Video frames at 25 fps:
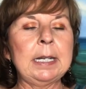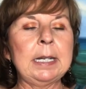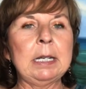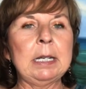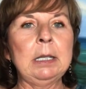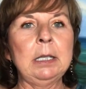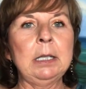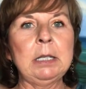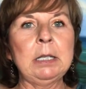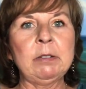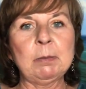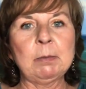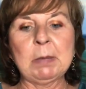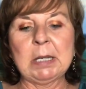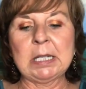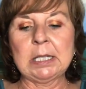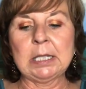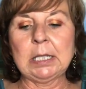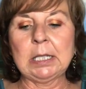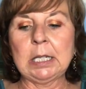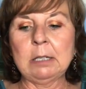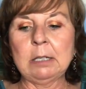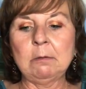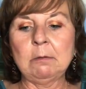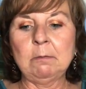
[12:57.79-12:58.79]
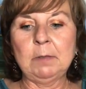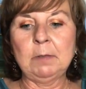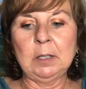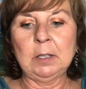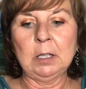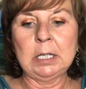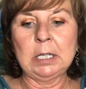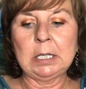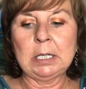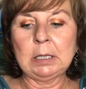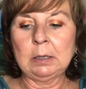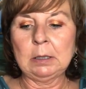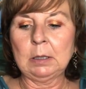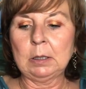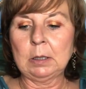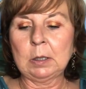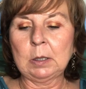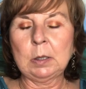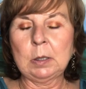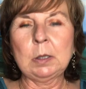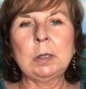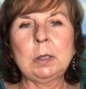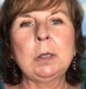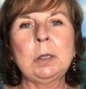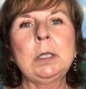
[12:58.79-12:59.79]
It leaves my skin feeling
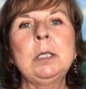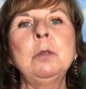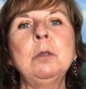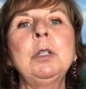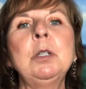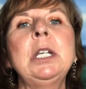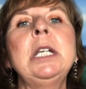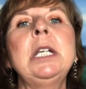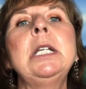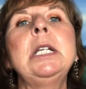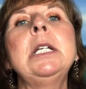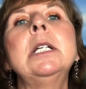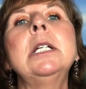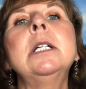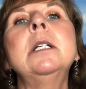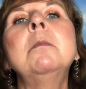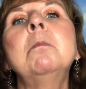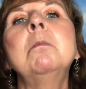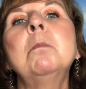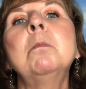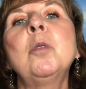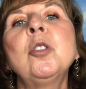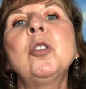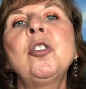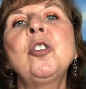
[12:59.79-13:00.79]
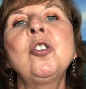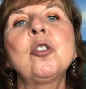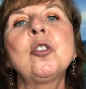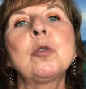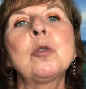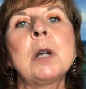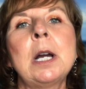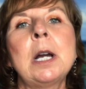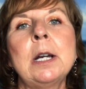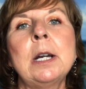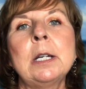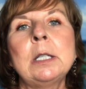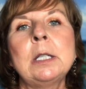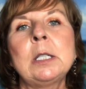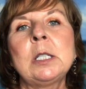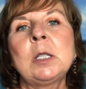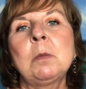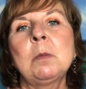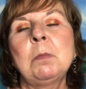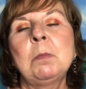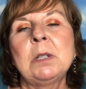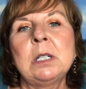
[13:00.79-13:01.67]
silky and moisturized,